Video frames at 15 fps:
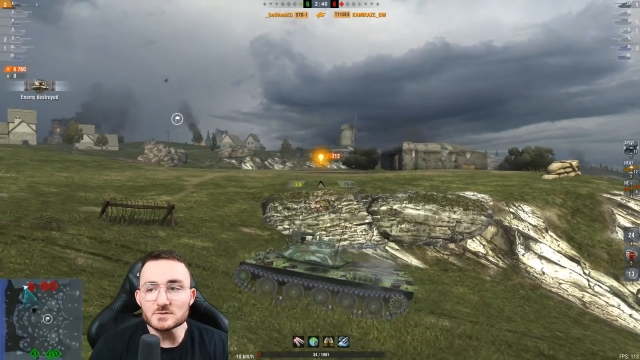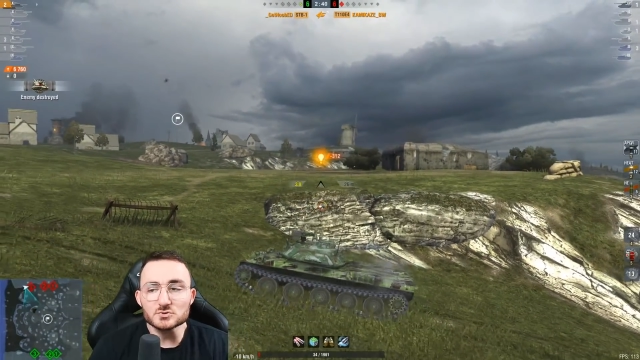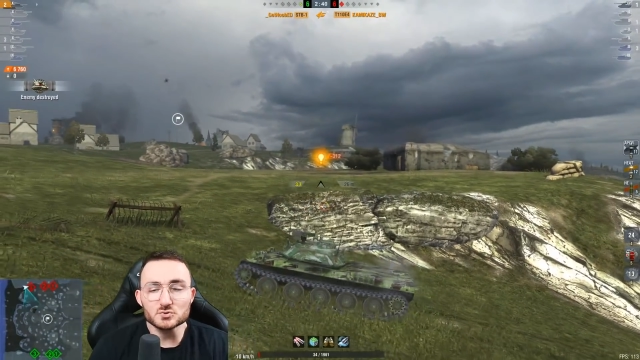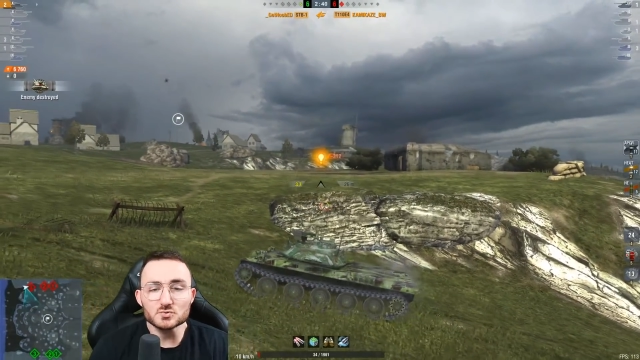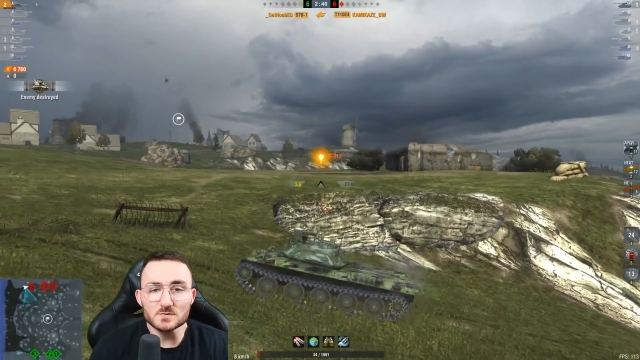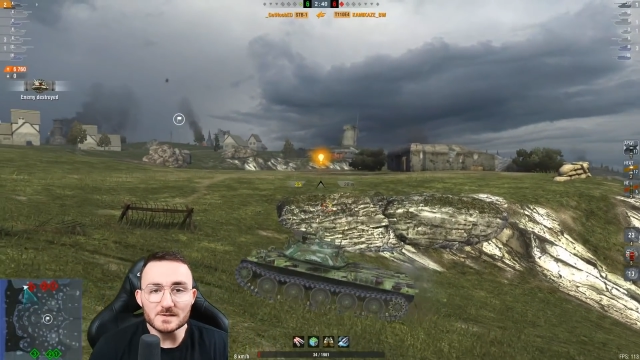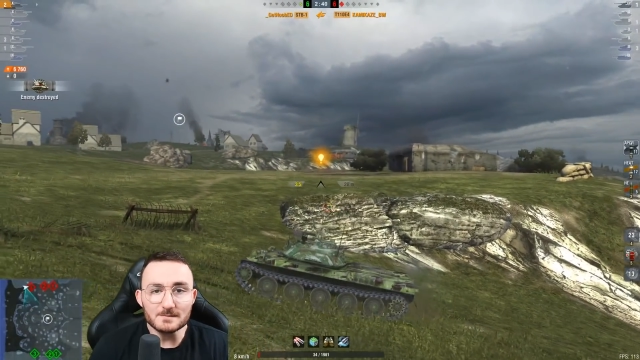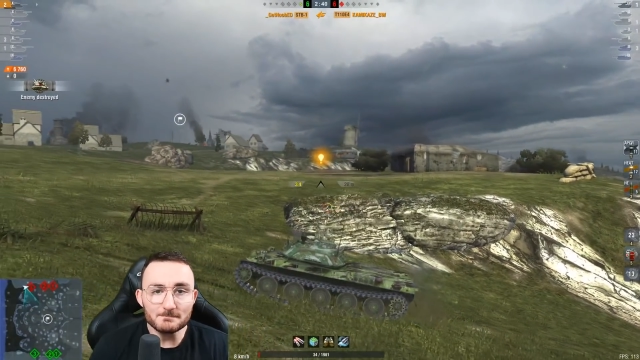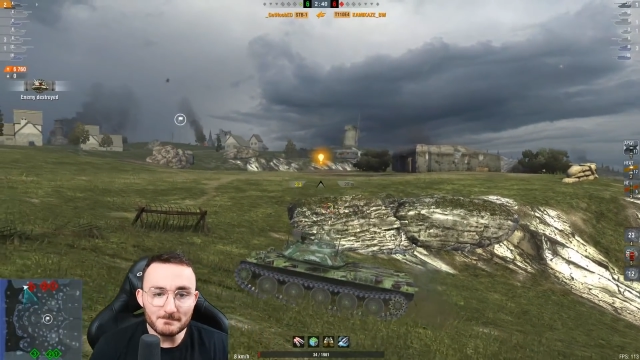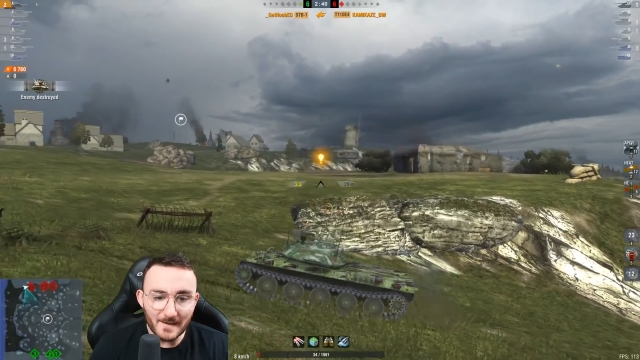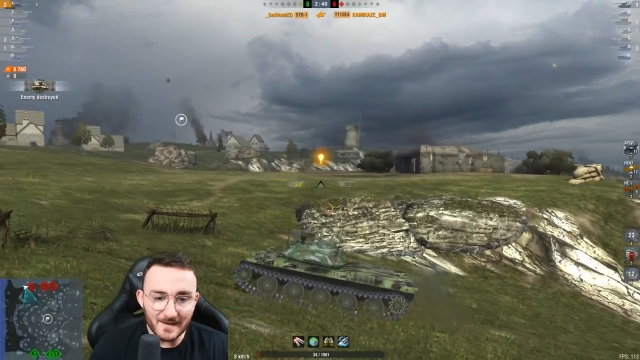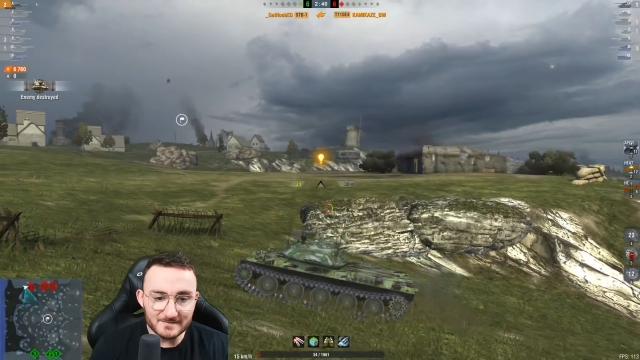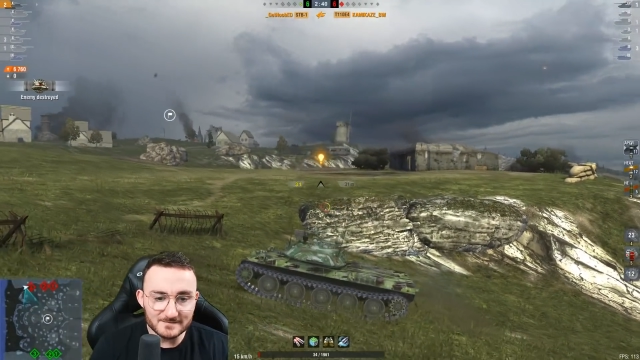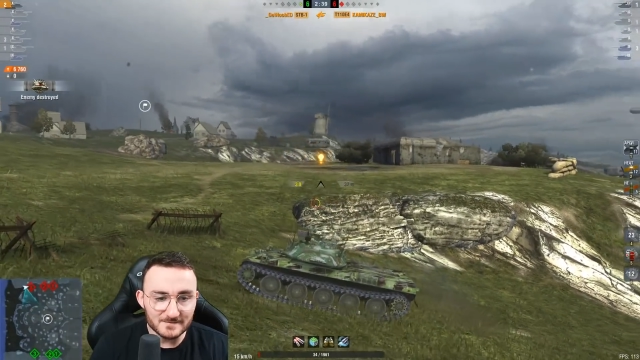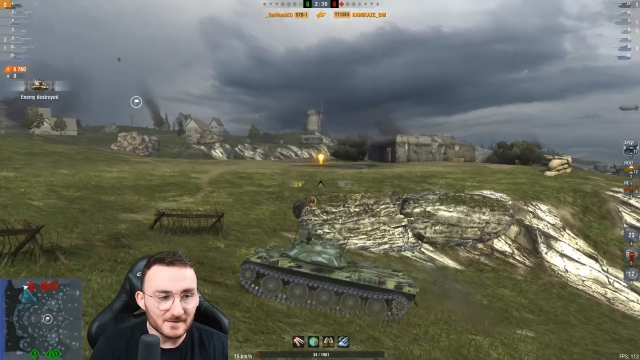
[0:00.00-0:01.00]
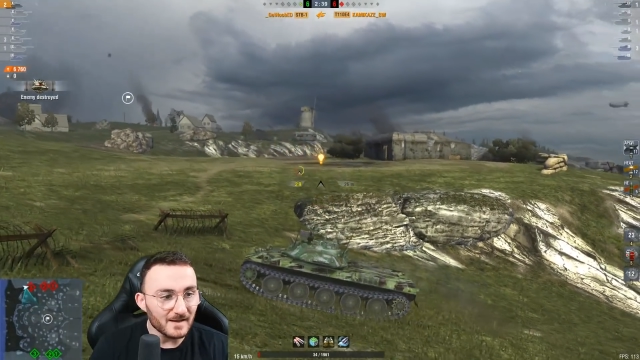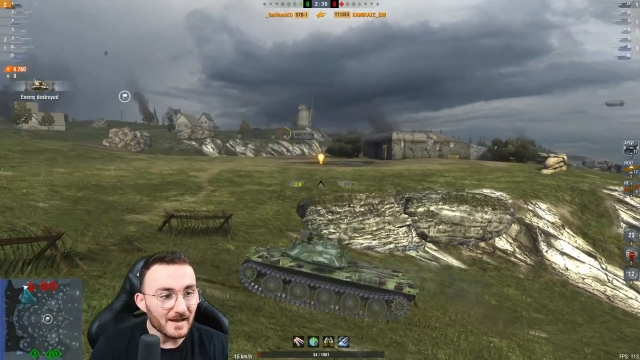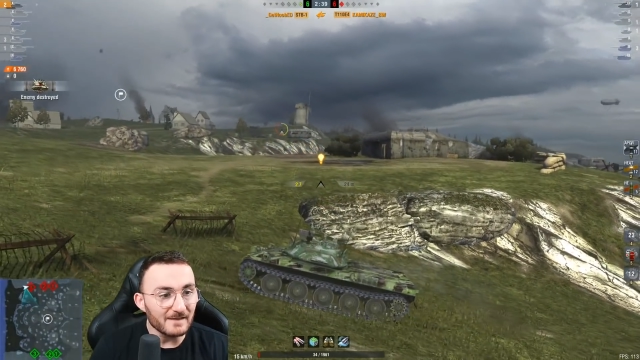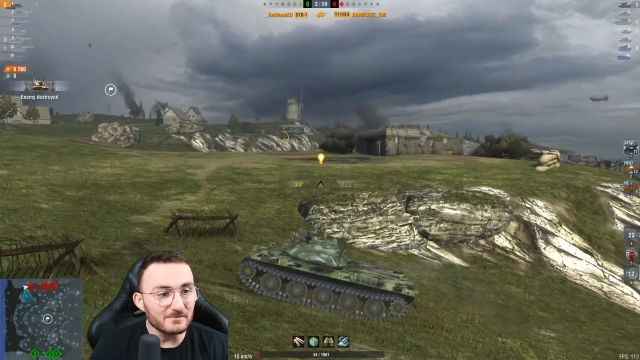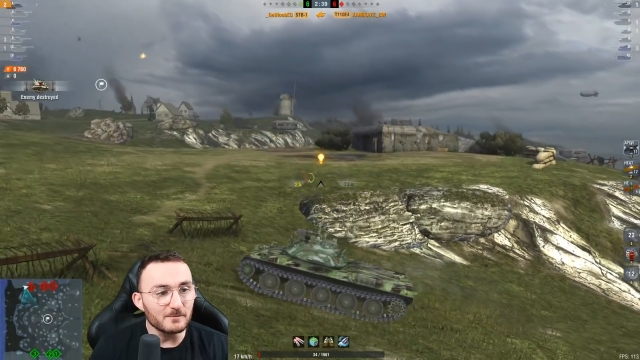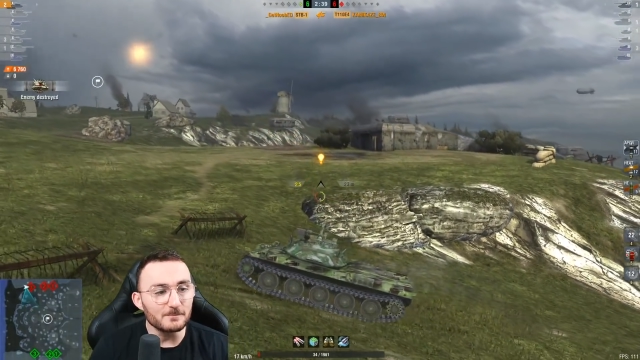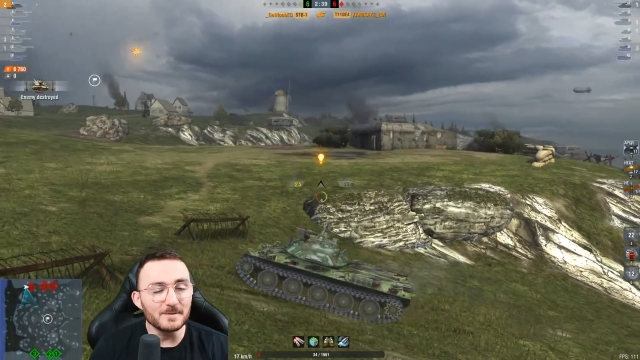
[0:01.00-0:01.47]
truly better at
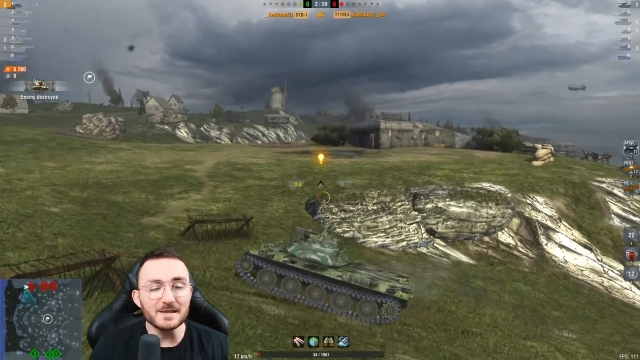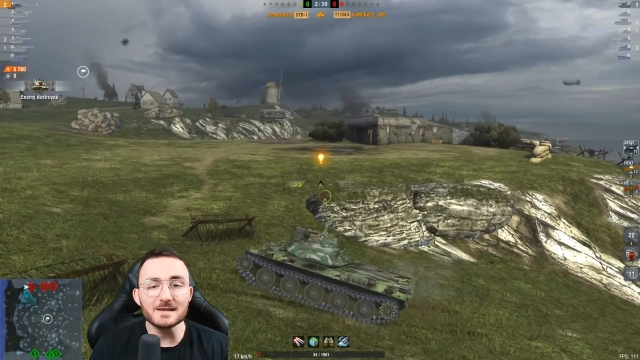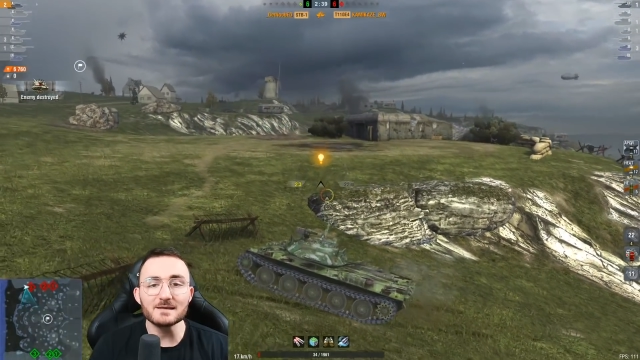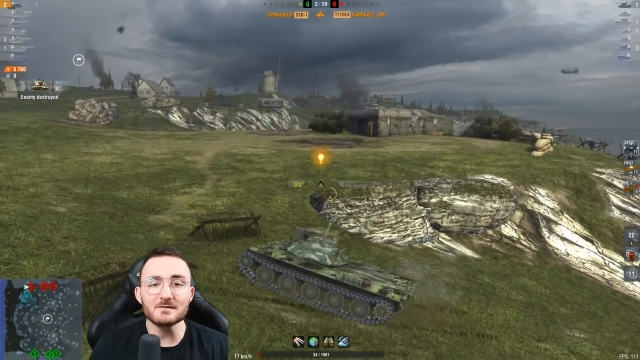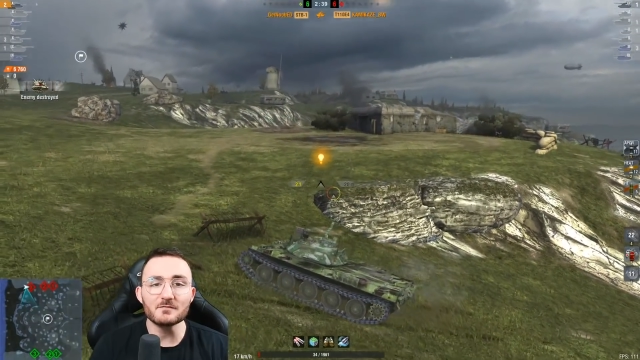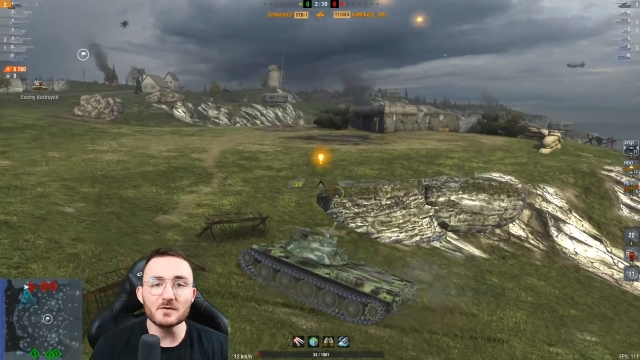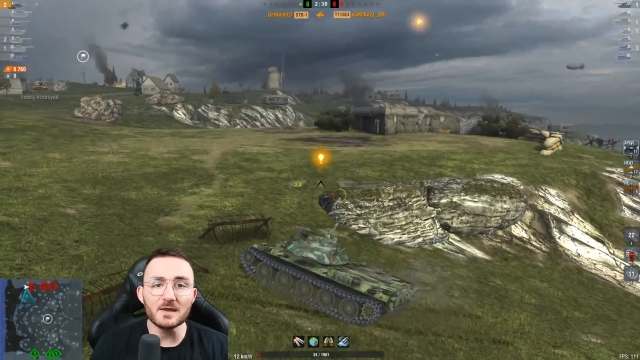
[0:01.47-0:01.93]
the beginning of the